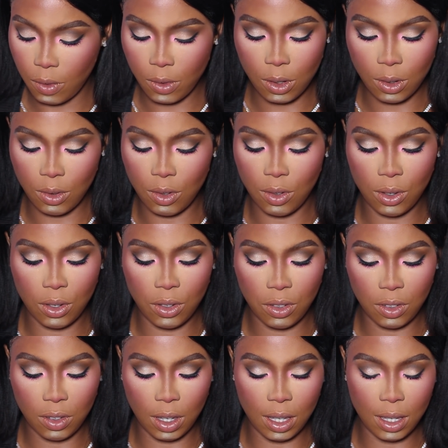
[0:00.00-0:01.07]
fluttery
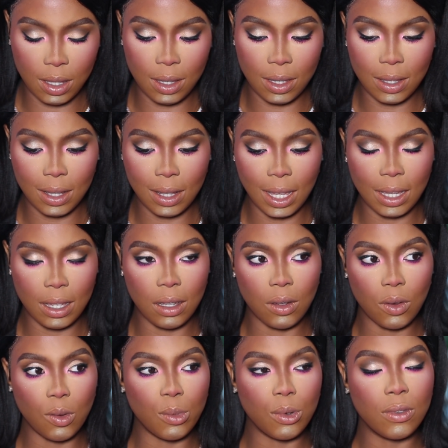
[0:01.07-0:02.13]
shade, like
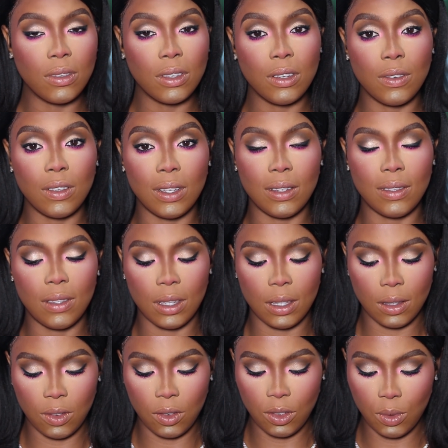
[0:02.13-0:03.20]
almost
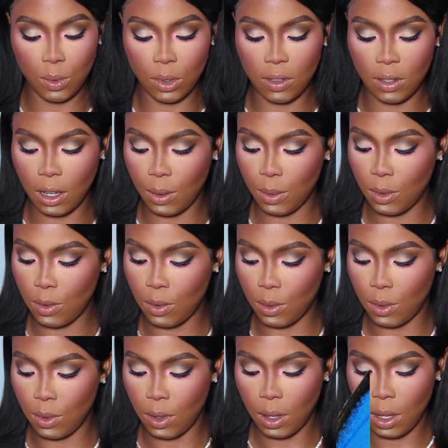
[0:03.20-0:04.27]
iridescent. Just watch how it
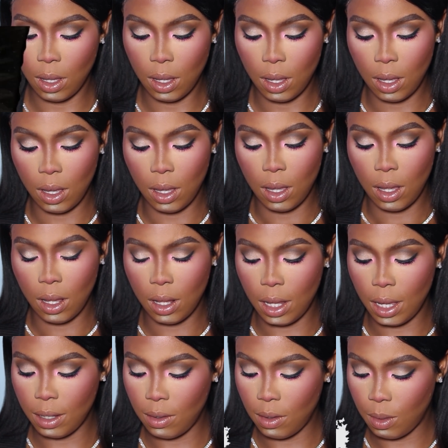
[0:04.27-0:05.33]
will
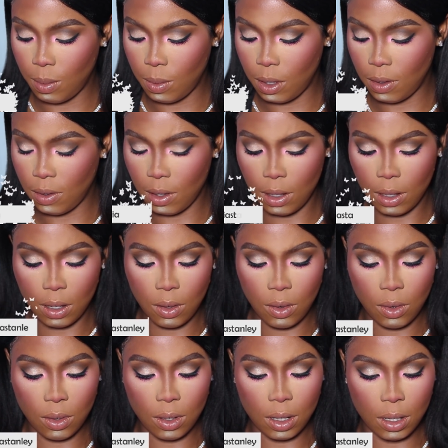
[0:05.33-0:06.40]
light up this inner
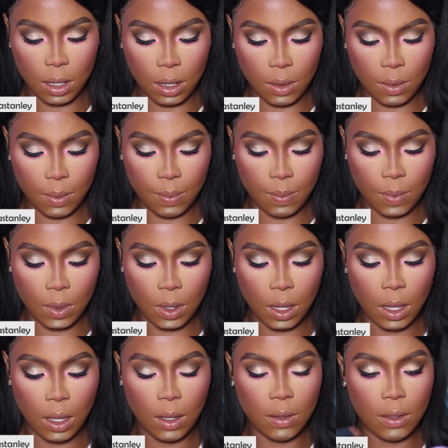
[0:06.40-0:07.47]
corner now.
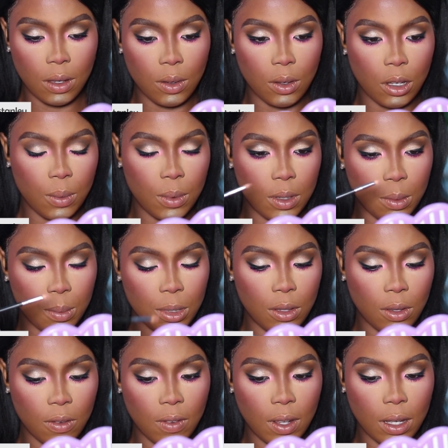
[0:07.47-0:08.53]
So I'll go in with a
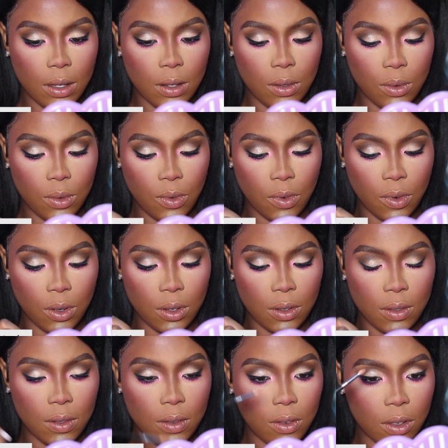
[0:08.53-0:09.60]
bit of that glue
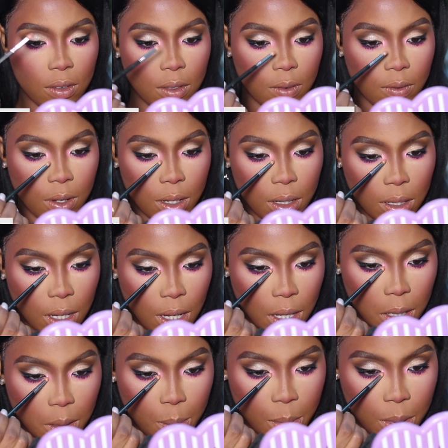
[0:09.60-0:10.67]
first, just a very
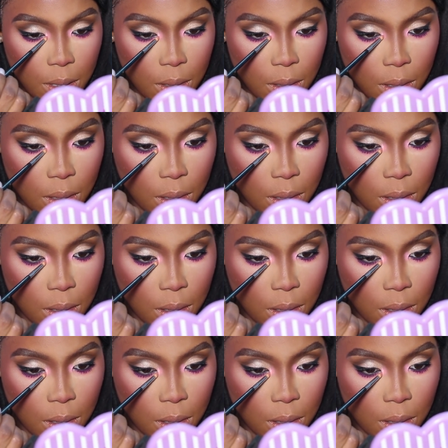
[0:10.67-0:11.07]
tiny bit,